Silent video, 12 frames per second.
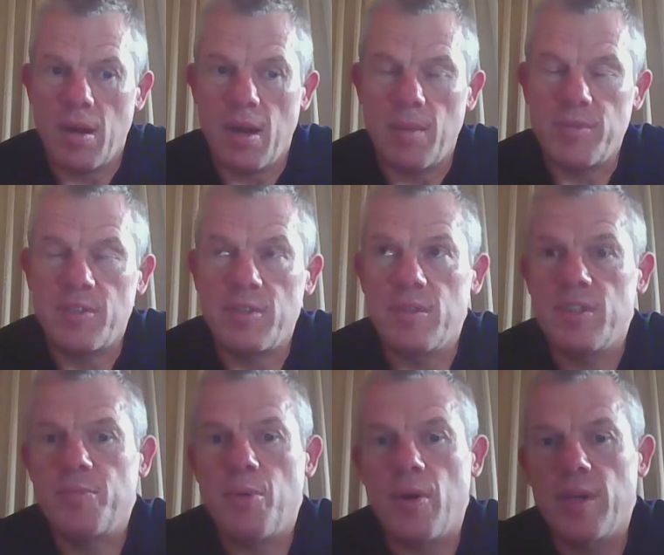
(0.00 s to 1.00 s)
Up to
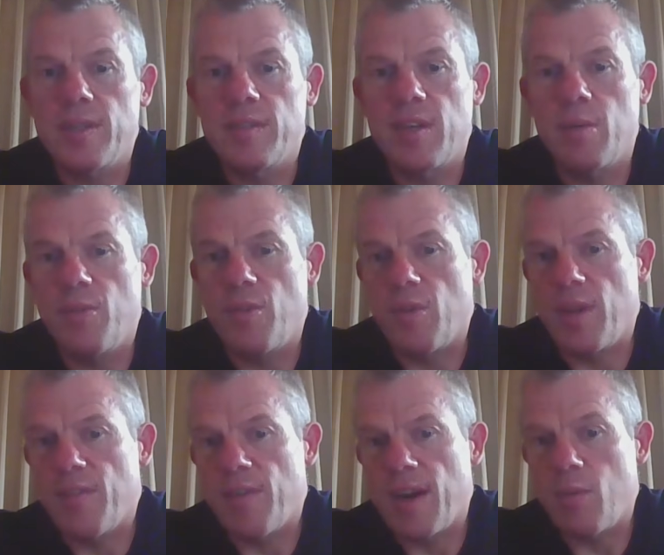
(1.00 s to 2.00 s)
this point in time, we've only
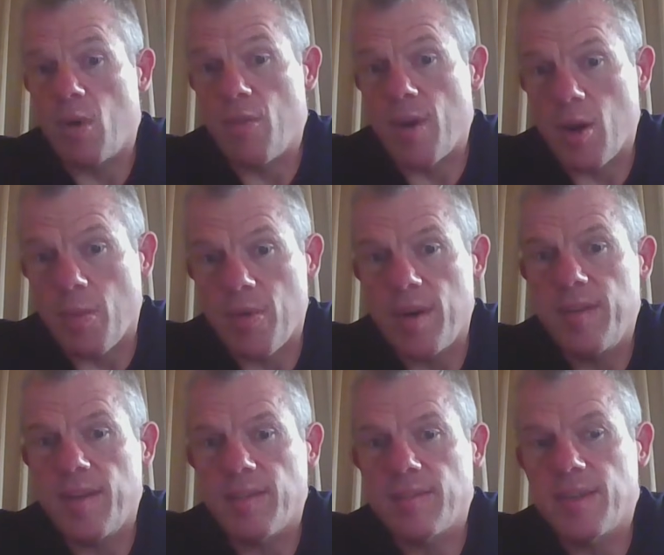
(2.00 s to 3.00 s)
ever had one rig
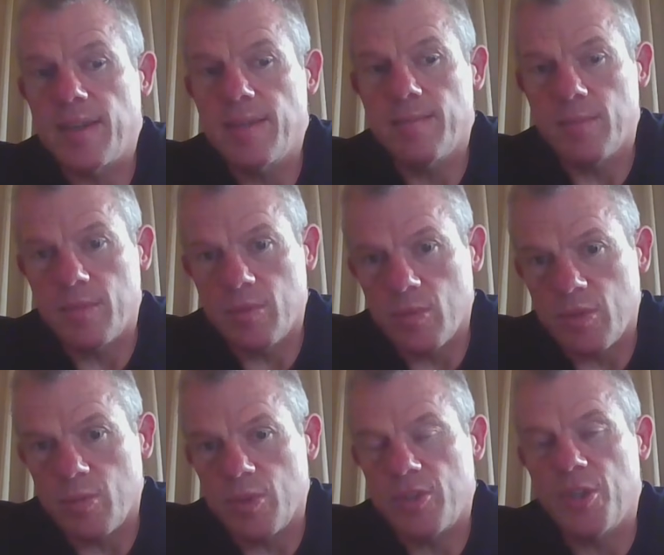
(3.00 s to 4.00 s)
operating at site.
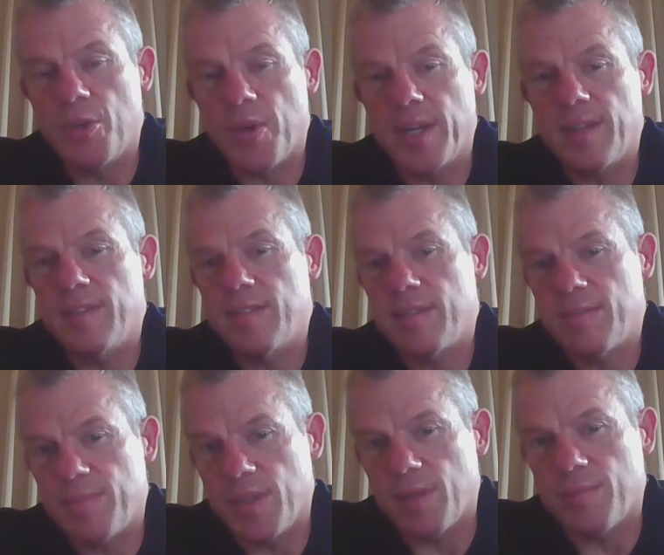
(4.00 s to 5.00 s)
With 2
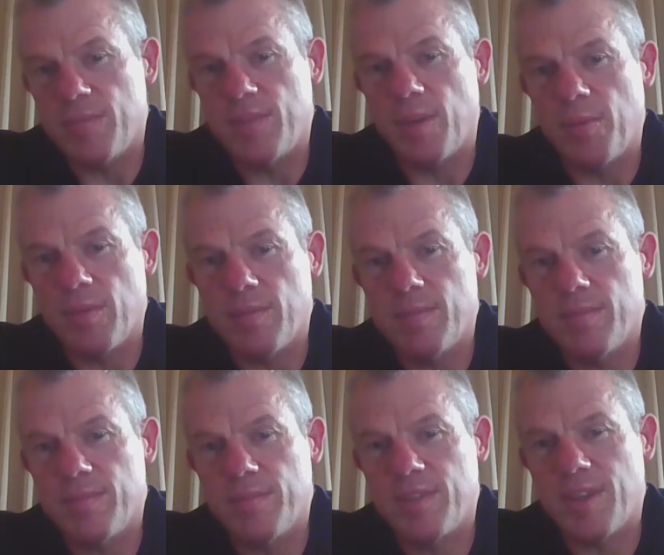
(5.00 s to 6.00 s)
rigs, double
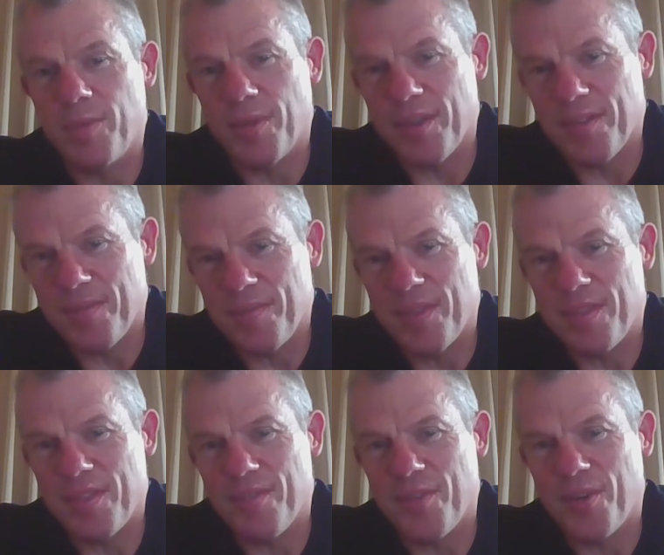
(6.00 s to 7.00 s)

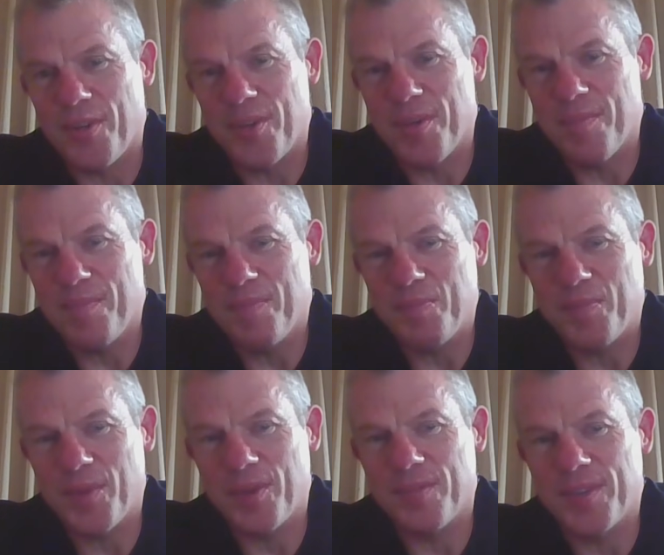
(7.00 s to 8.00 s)
the volume
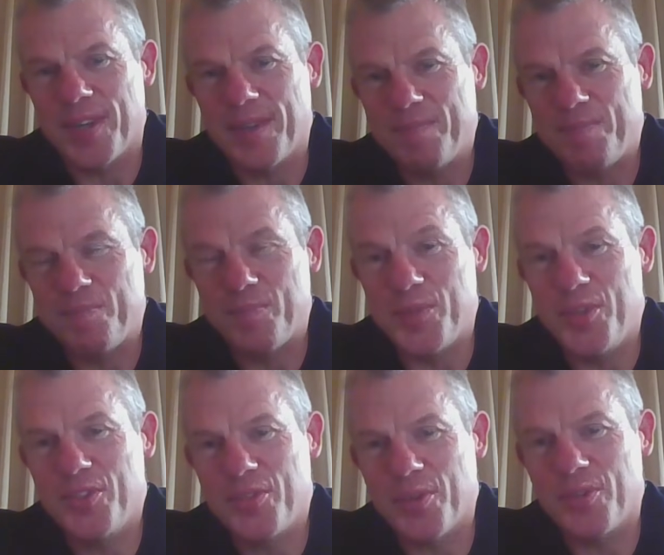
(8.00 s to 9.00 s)
of
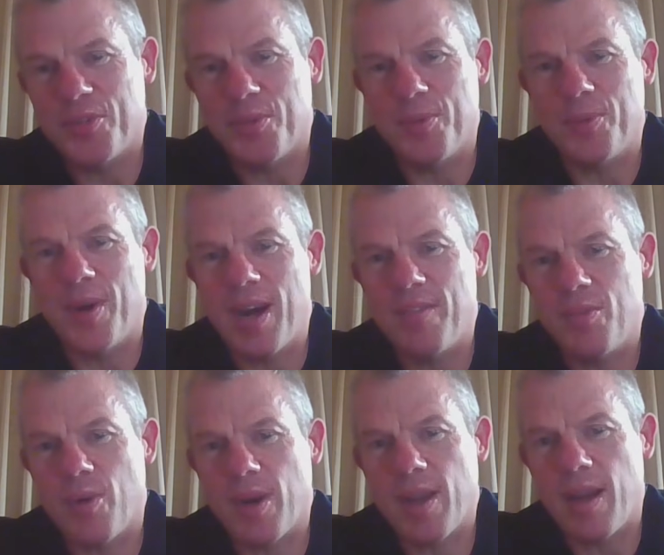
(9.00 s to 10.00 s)
news flow. So we'll have to
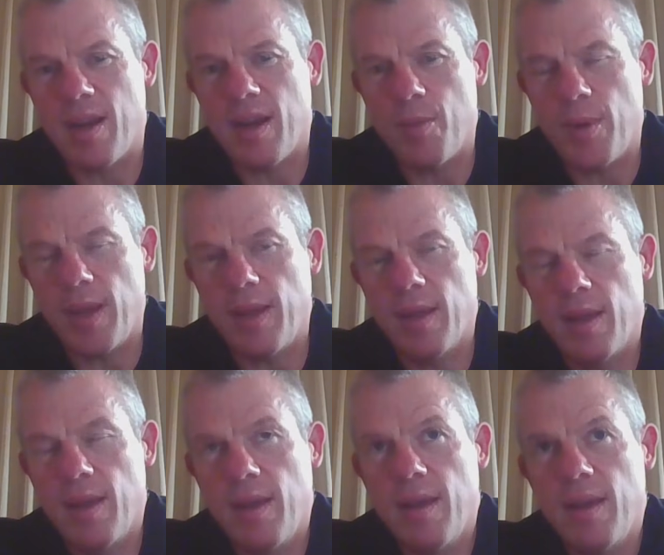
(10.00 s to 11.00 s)
work out how we
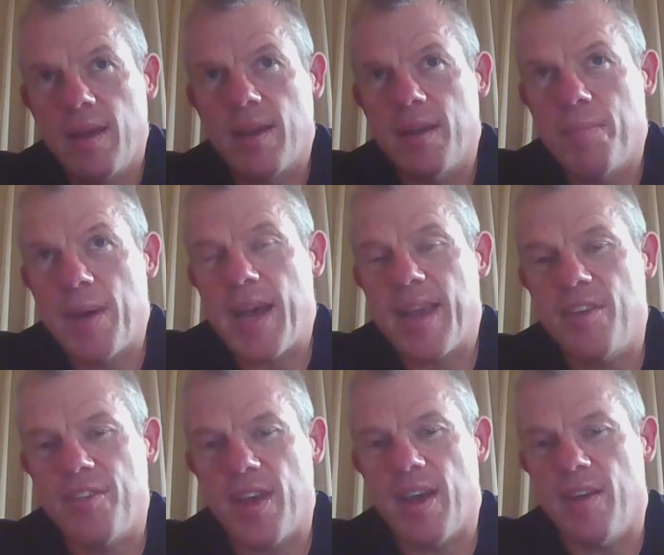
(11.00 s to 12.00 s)
can
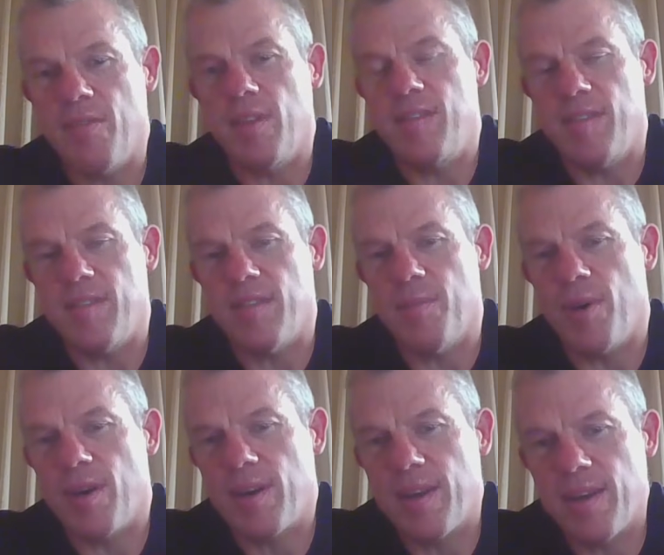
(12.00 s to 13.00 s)
package that and release it to the
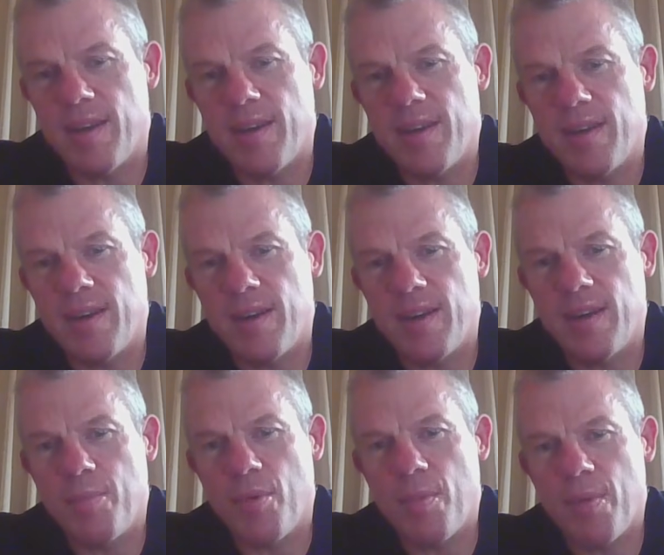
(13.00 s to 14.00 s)
market in an
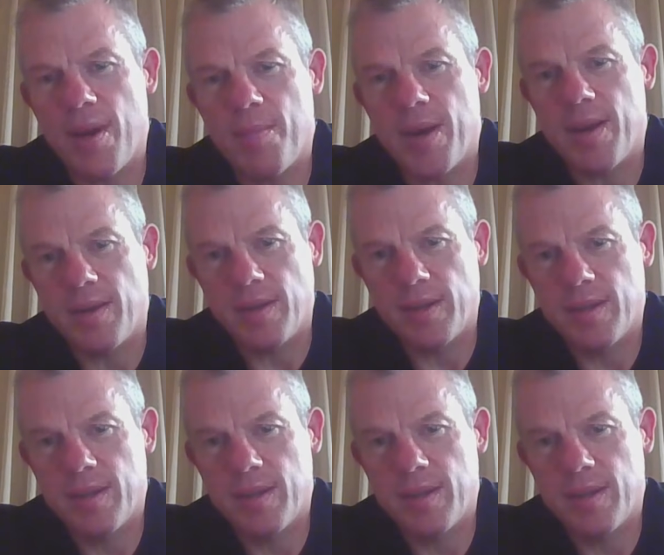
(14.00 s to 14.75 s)
appropriate manner.